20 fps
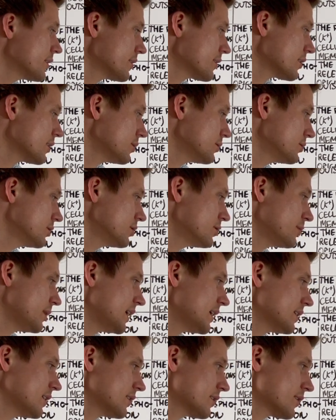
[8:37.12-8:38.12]
sodium
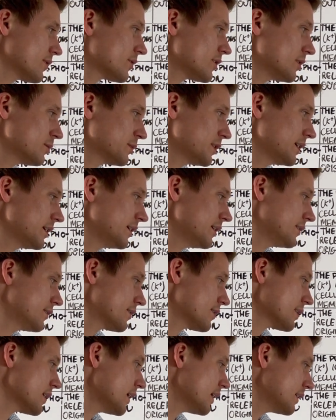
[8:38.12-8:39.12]
ions from the
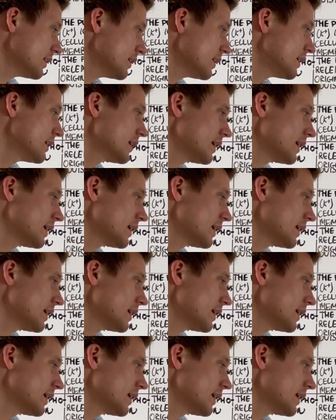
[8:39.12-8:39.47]
inside,